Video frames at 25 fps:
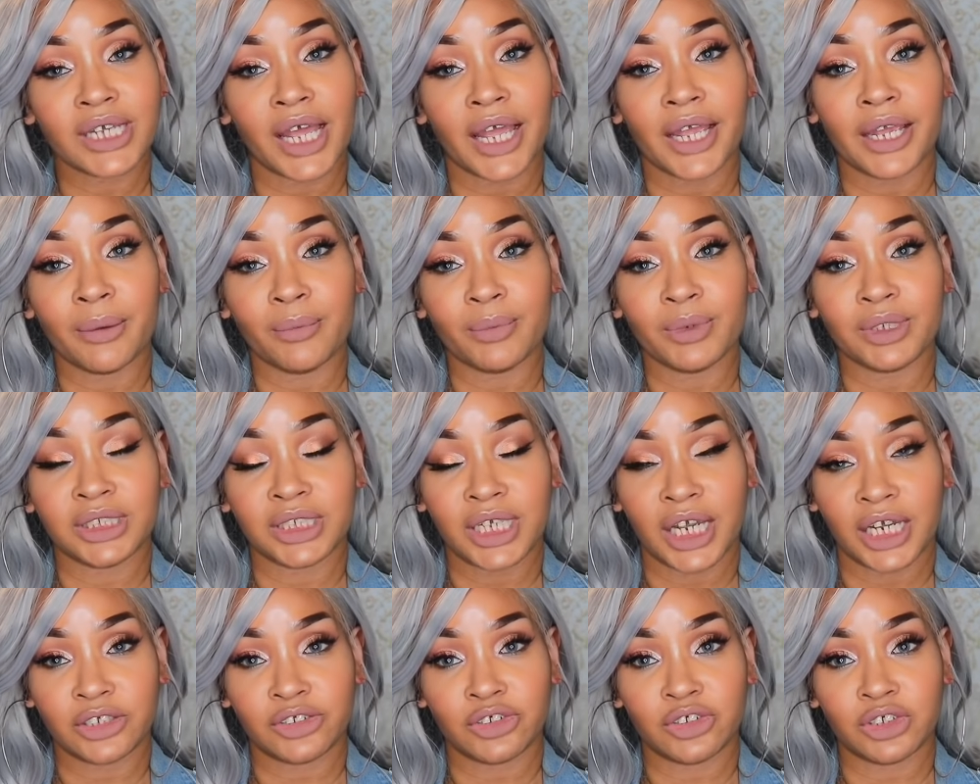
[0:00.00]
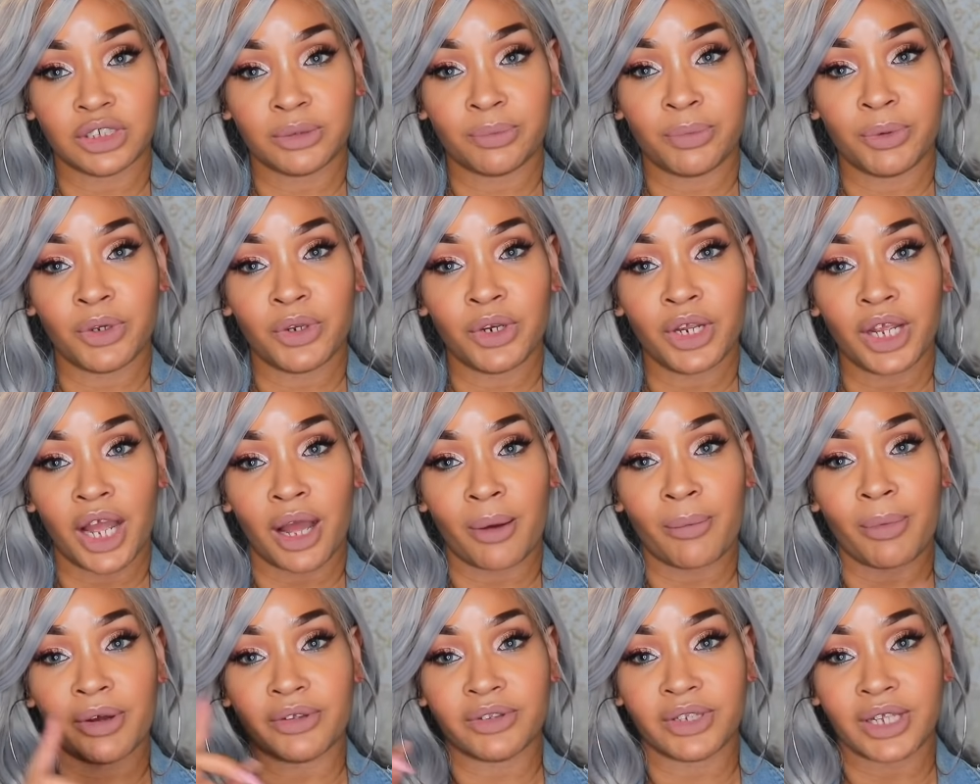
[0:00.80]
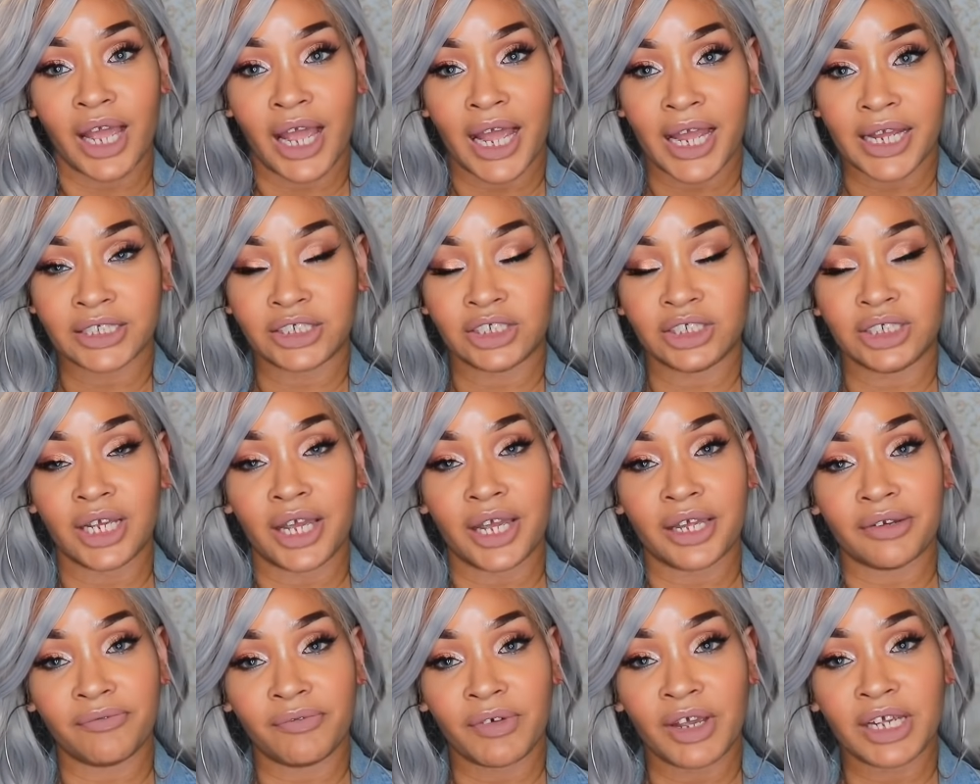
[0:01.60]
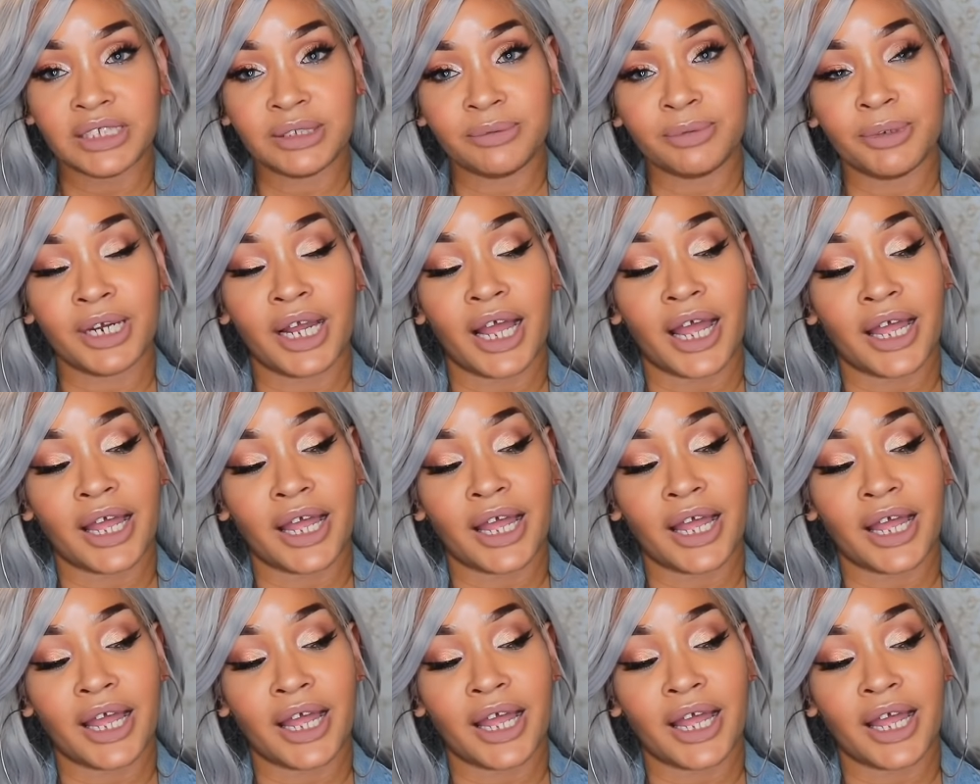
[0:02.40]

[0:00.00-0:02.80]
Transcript: I am Dizastrous Beauty on both IG and Facebook.